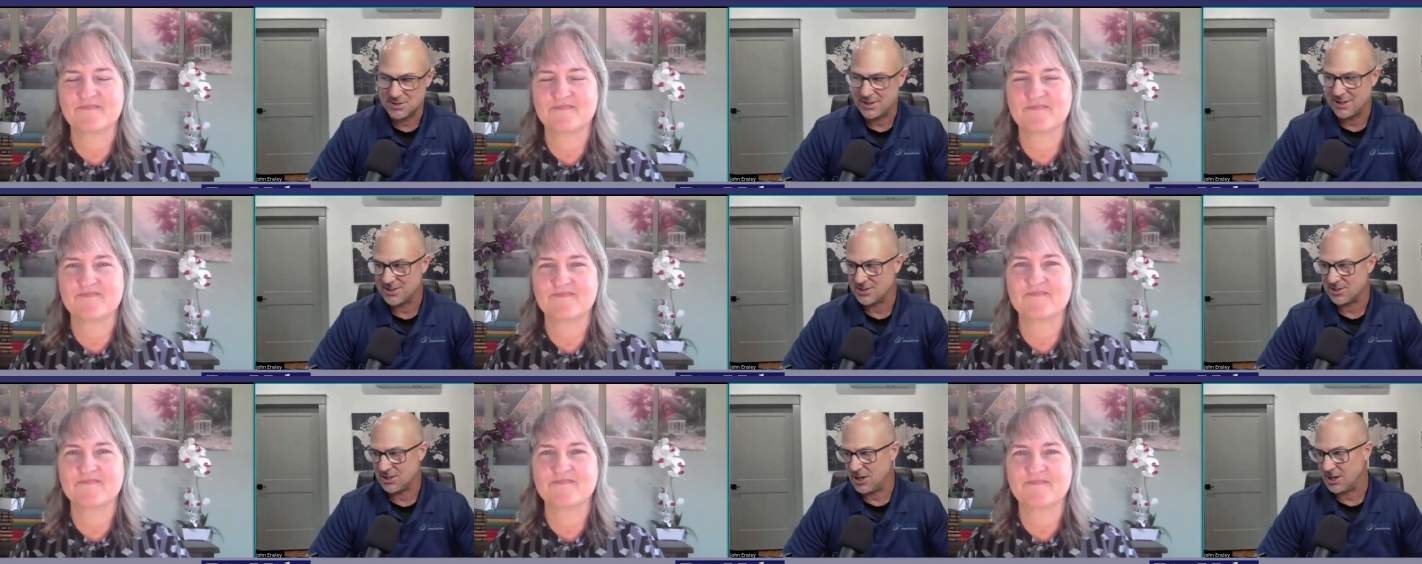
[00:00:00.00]

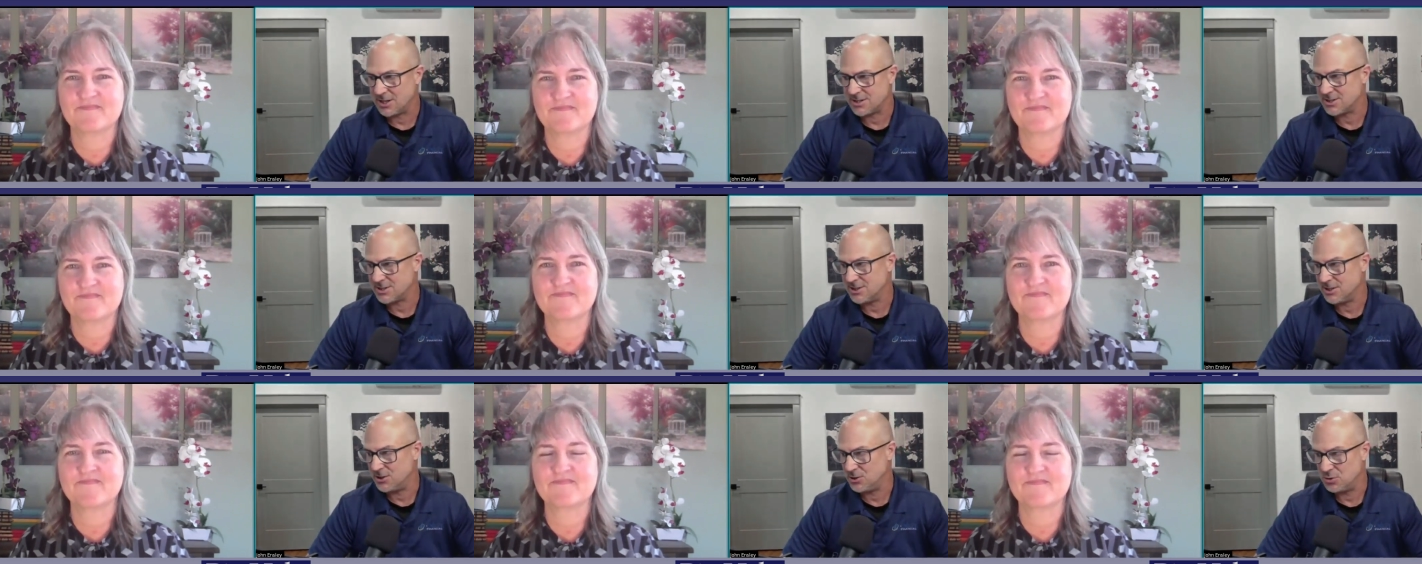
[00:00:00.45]
Speaker 1: has
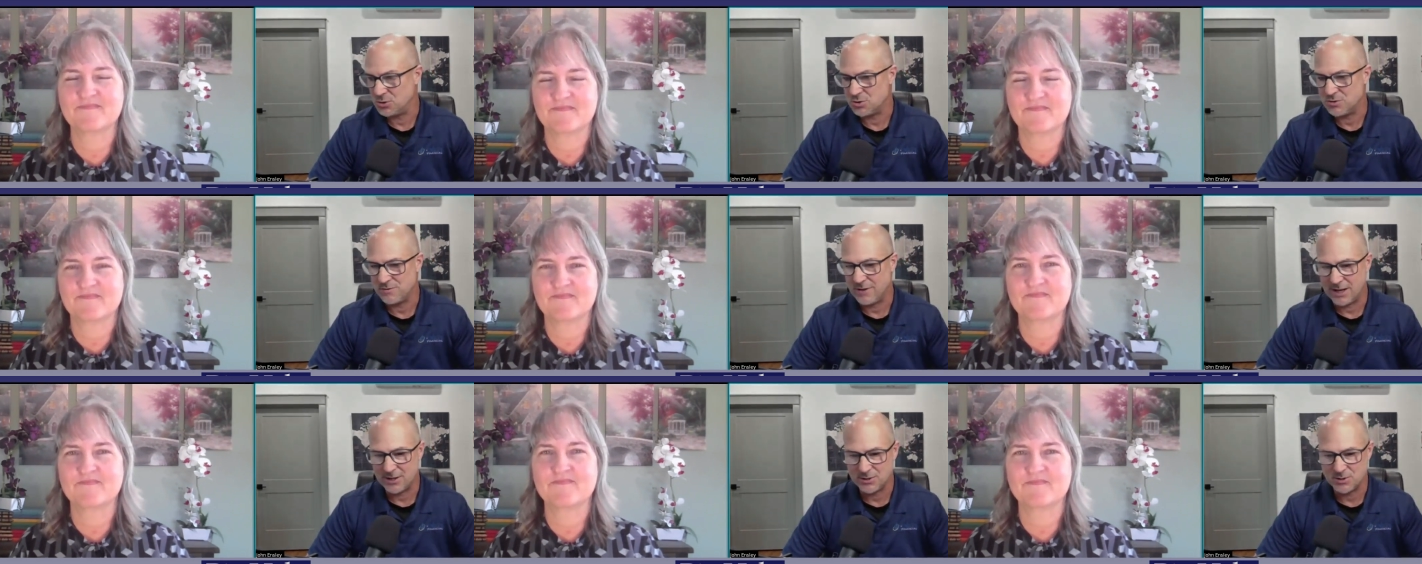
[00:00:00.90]
lost huge
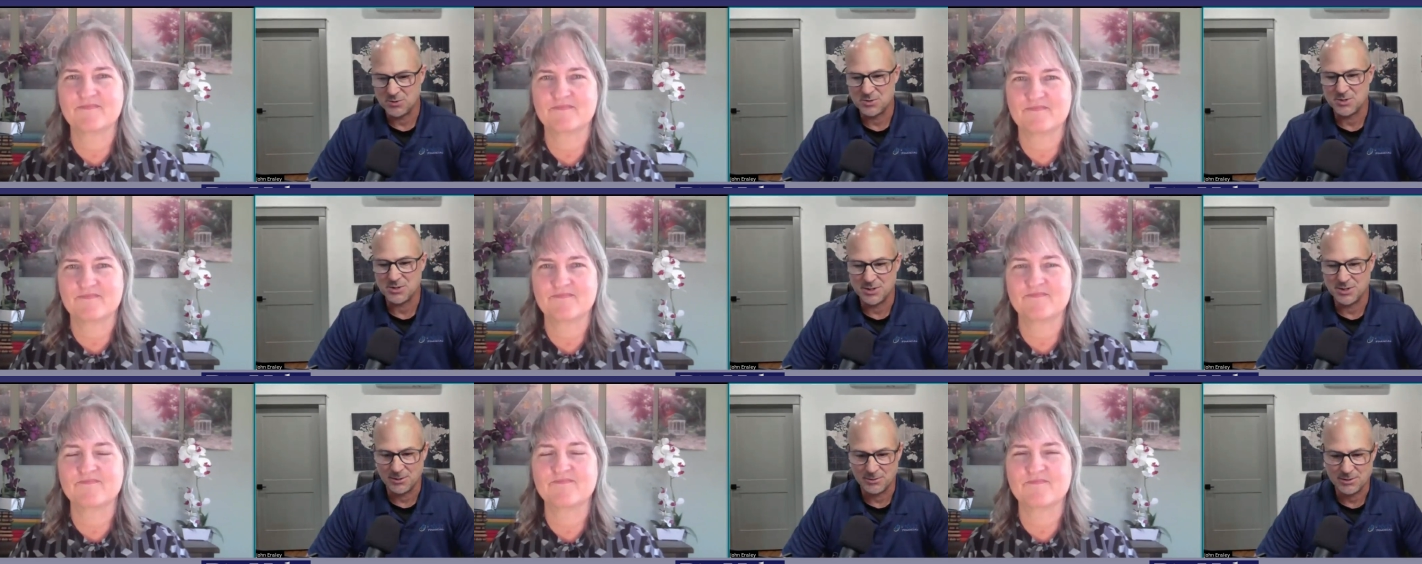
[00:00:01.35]
values
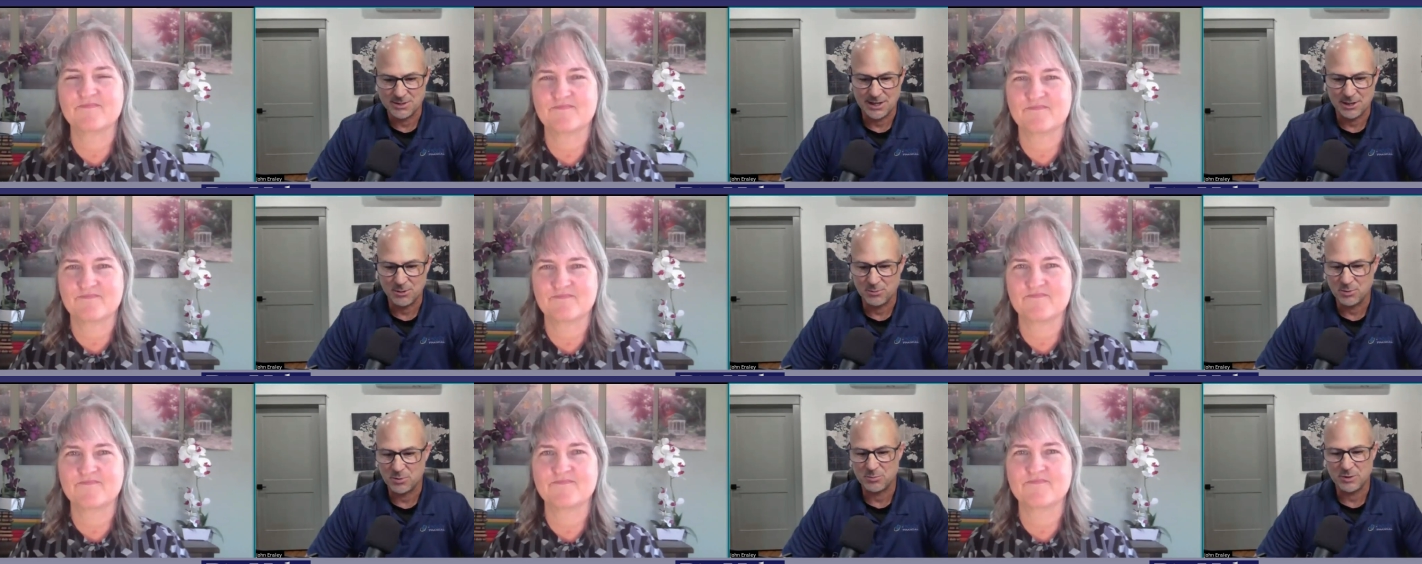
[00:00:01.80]
in their
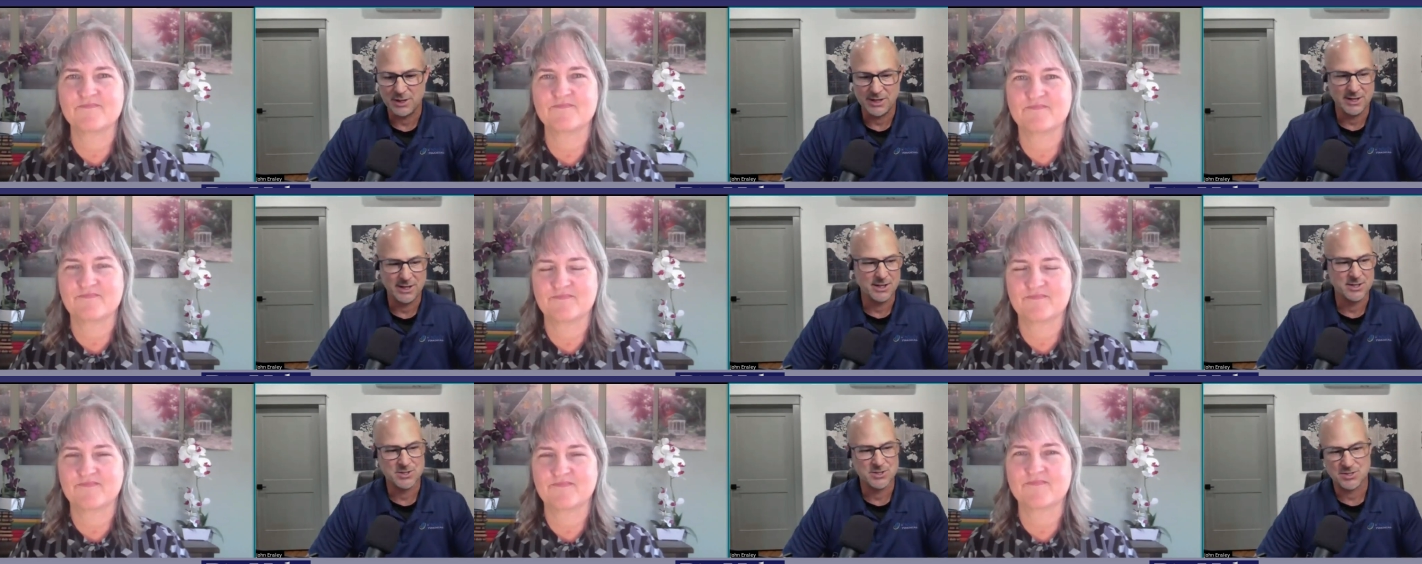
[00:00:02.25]
retirement
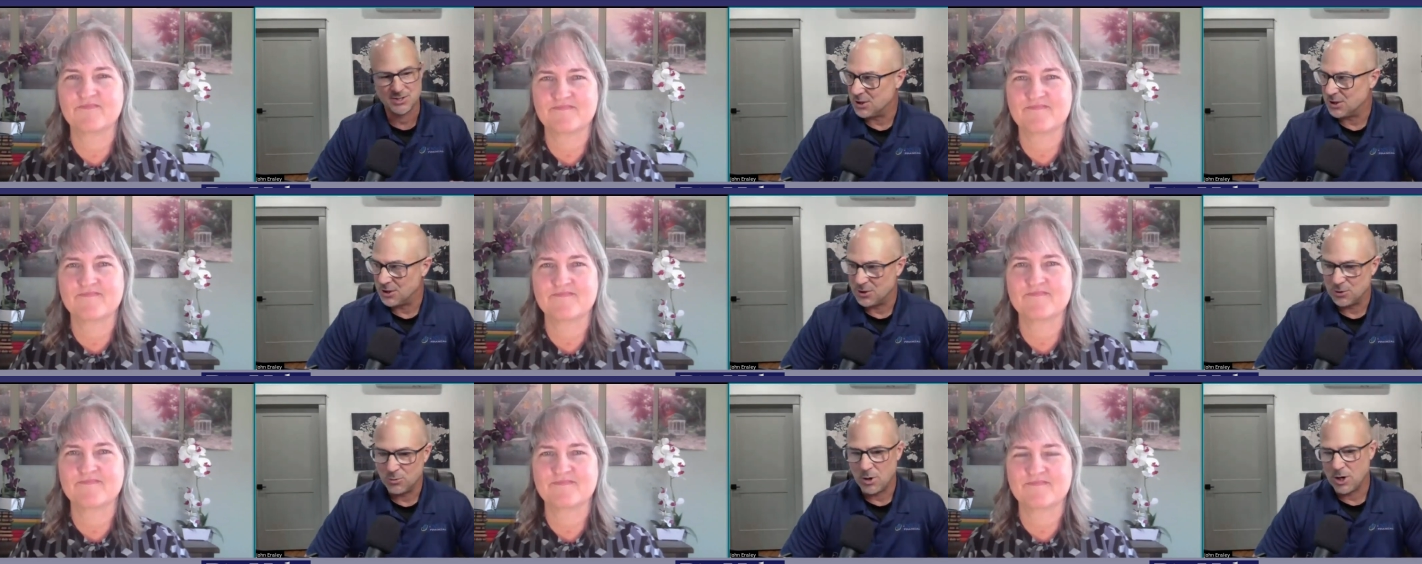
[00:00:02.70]
plans. They're
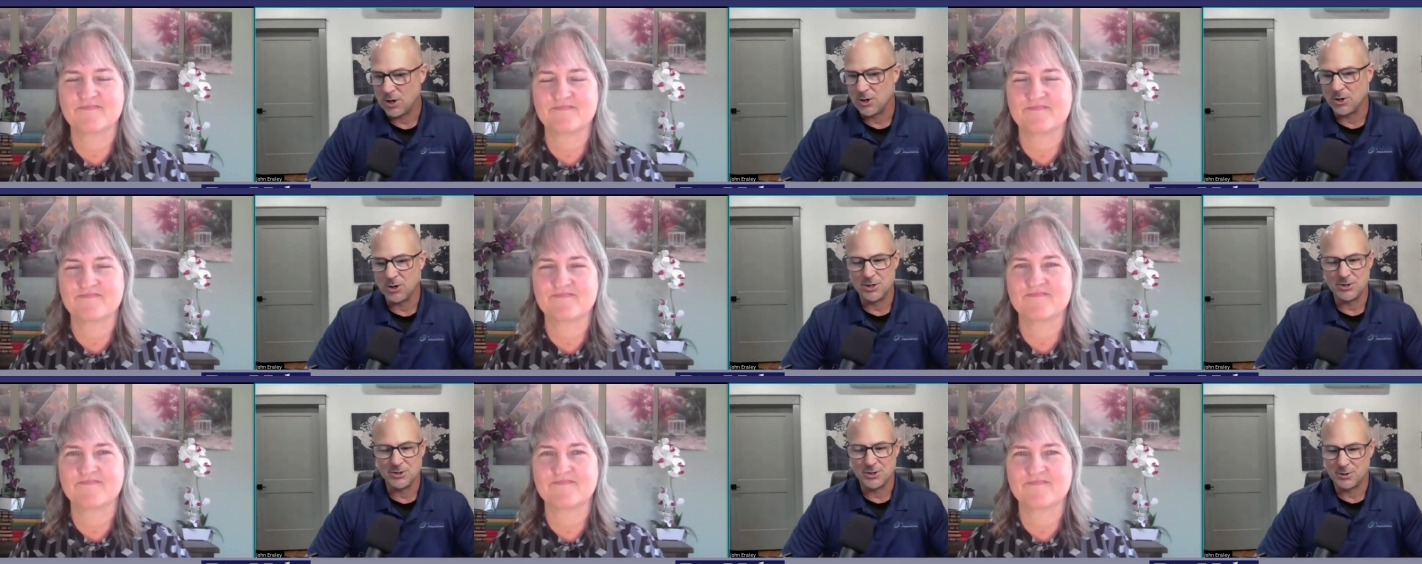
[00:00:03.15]
underwater
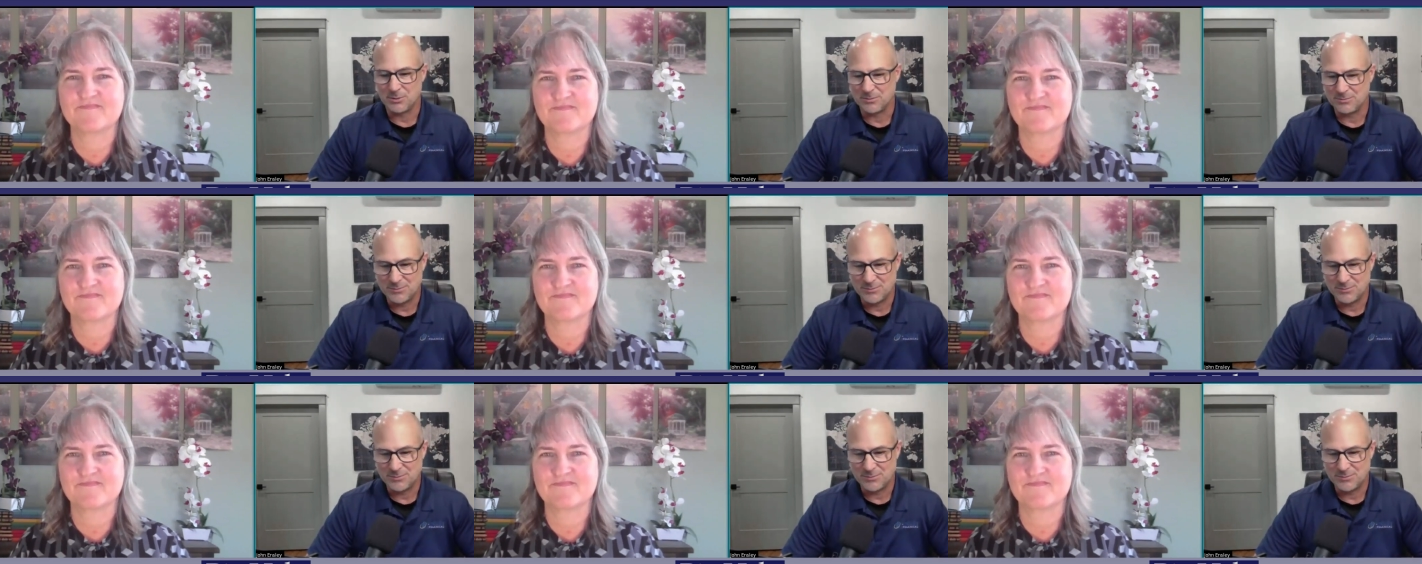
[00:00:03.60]
on their